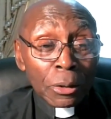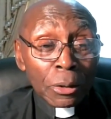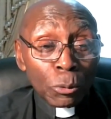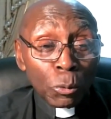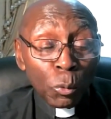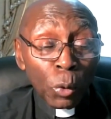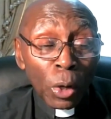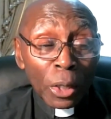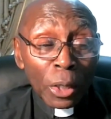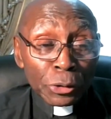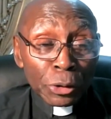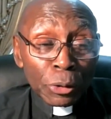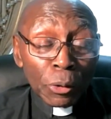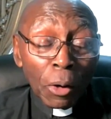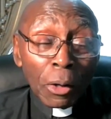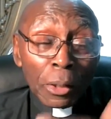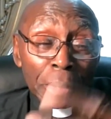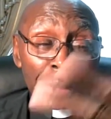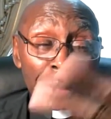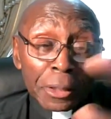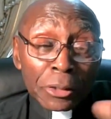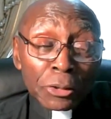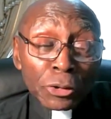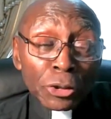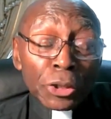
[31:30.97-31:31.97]
Well, you
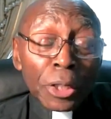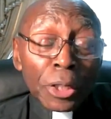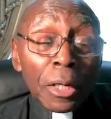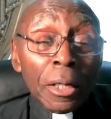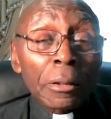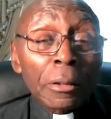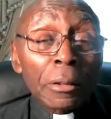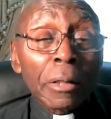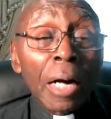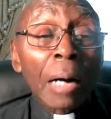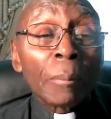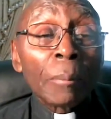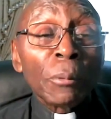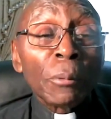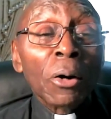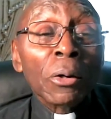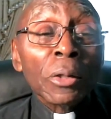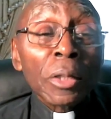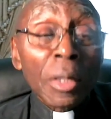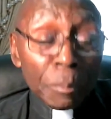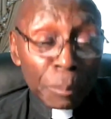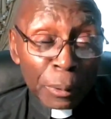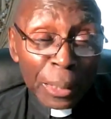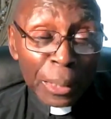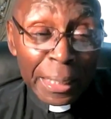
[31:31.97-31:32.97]
only can share a crop on
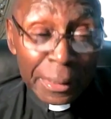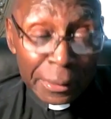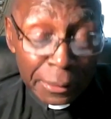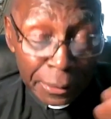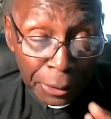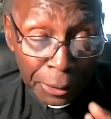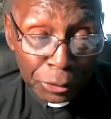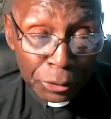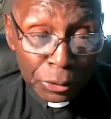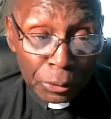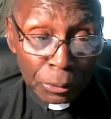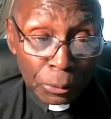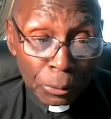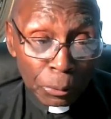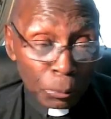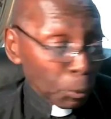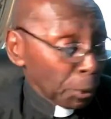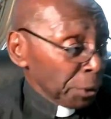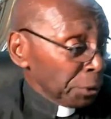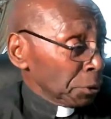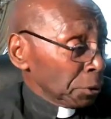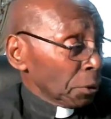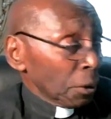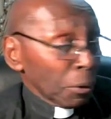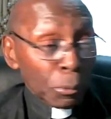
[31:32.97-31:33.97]
a plantation. Where
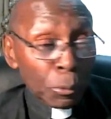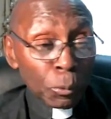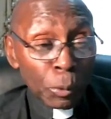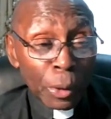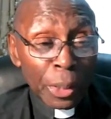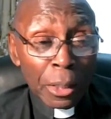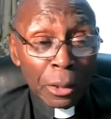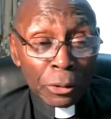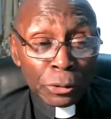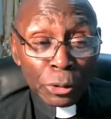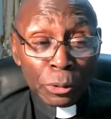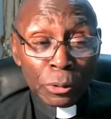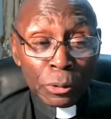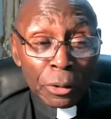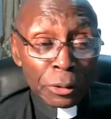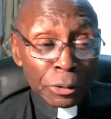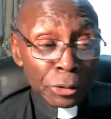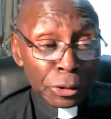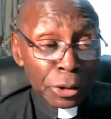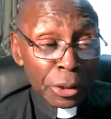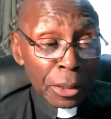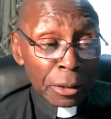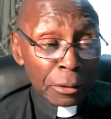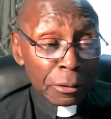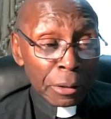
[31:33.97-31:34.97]
you going? Where else you going to
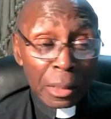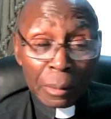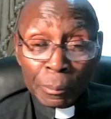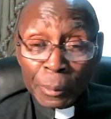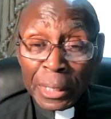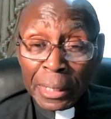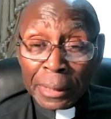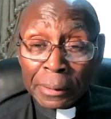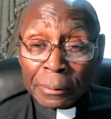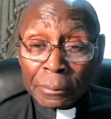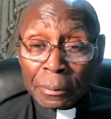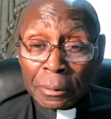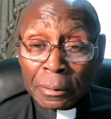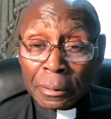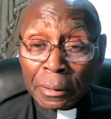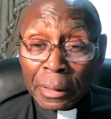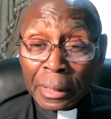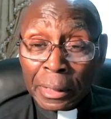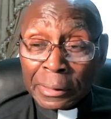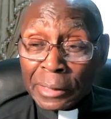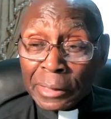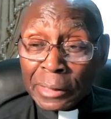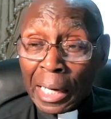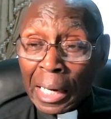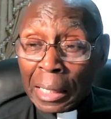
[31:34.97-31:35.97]
share a crop at?
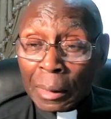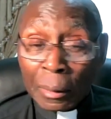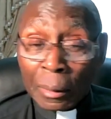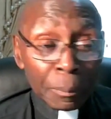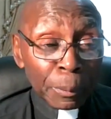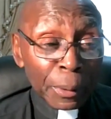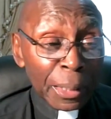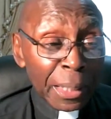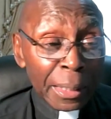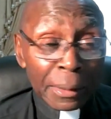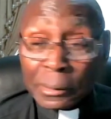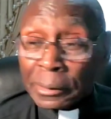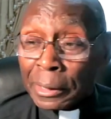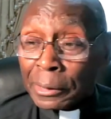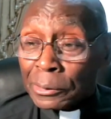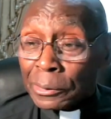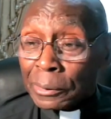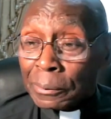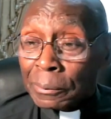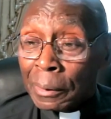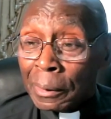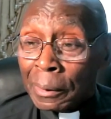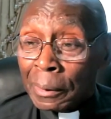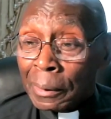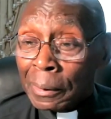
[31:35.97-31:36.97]
Exile
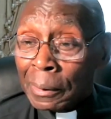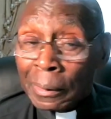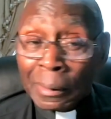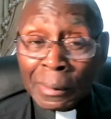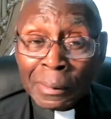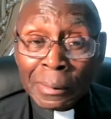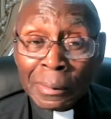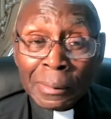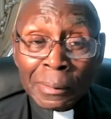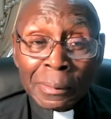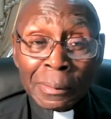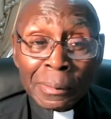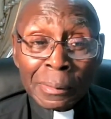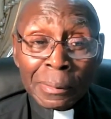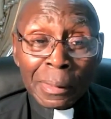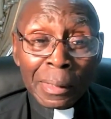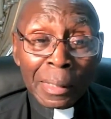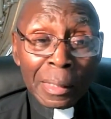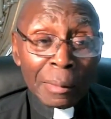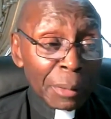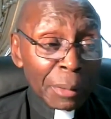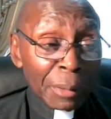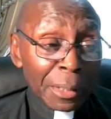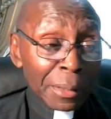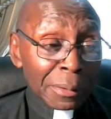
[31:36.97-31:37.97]
plantation.
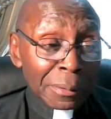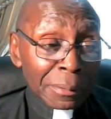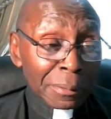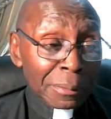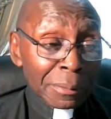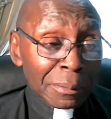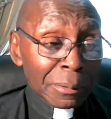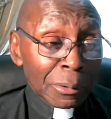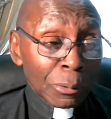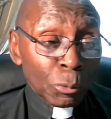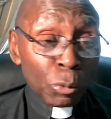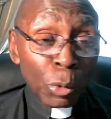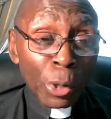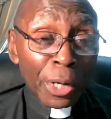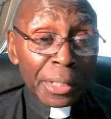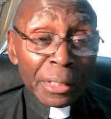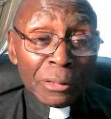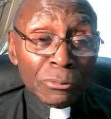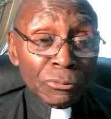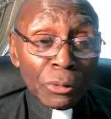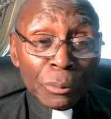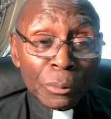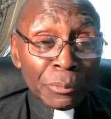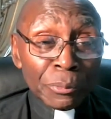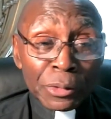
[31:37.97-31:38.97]
Amen. Working
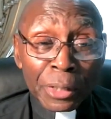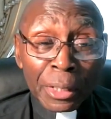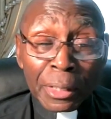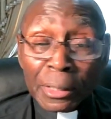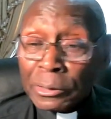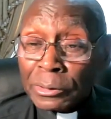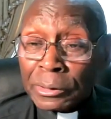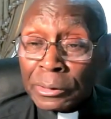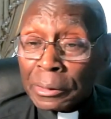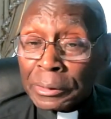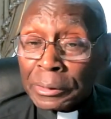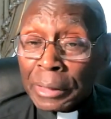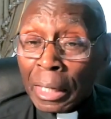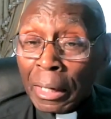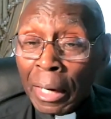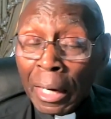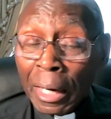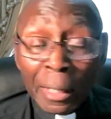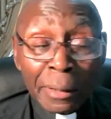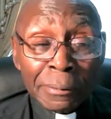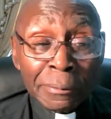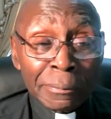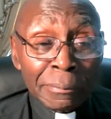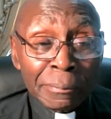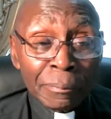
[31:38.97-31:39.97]
from dusk till
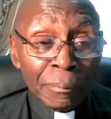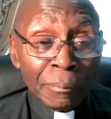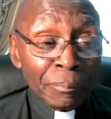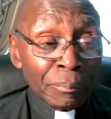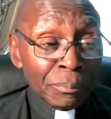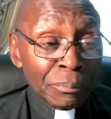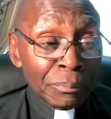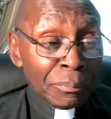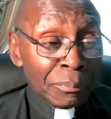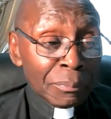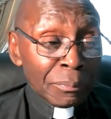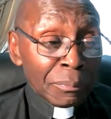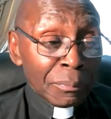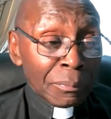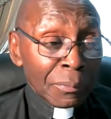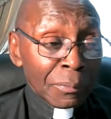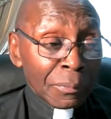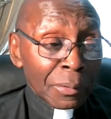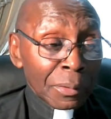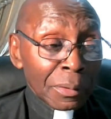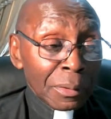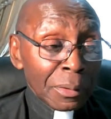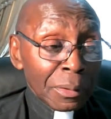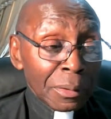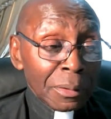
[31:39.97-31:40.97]
dawn.
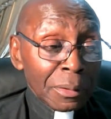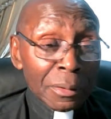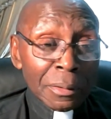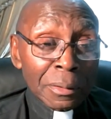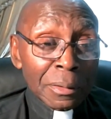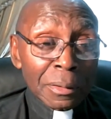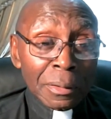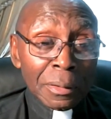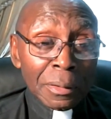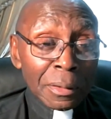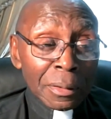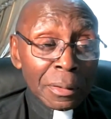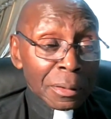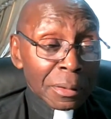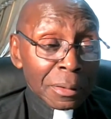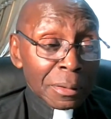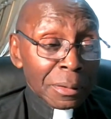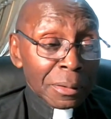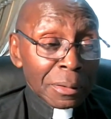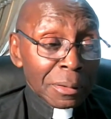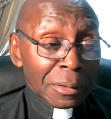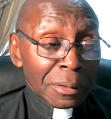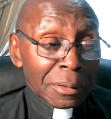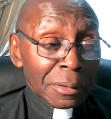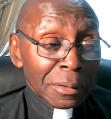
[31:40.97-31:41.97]
Uh,
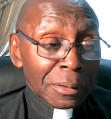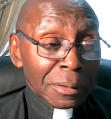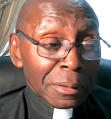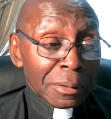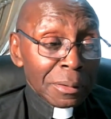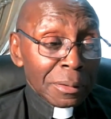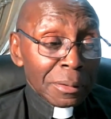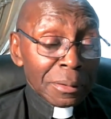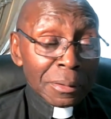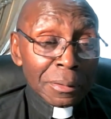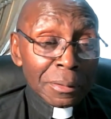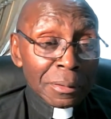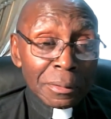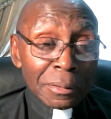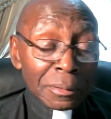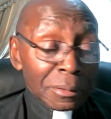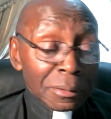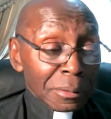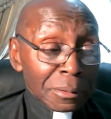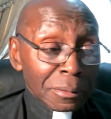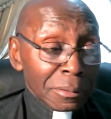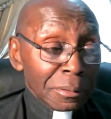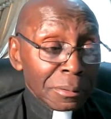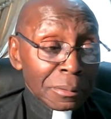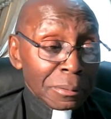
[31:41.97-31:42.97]

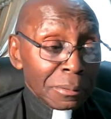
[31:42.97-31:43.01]
uh,